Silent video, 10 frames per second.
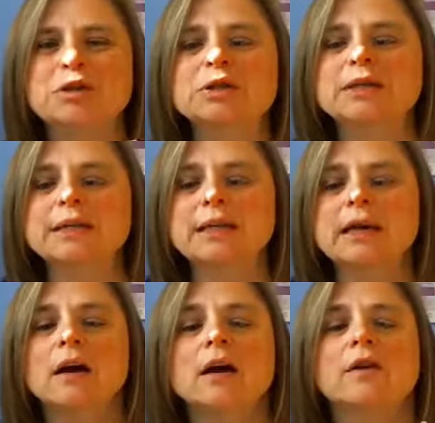you'll see
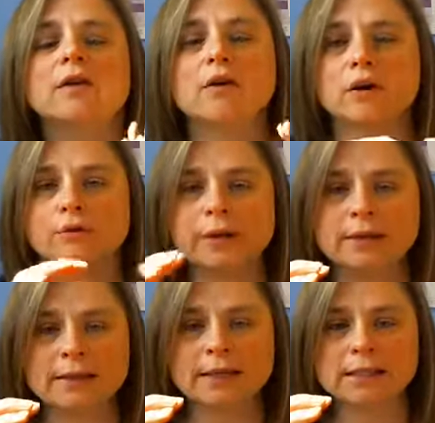there are
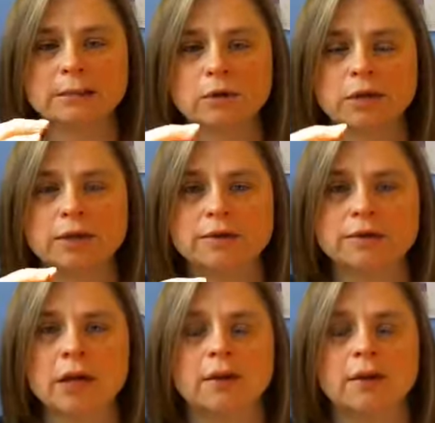written testimonials.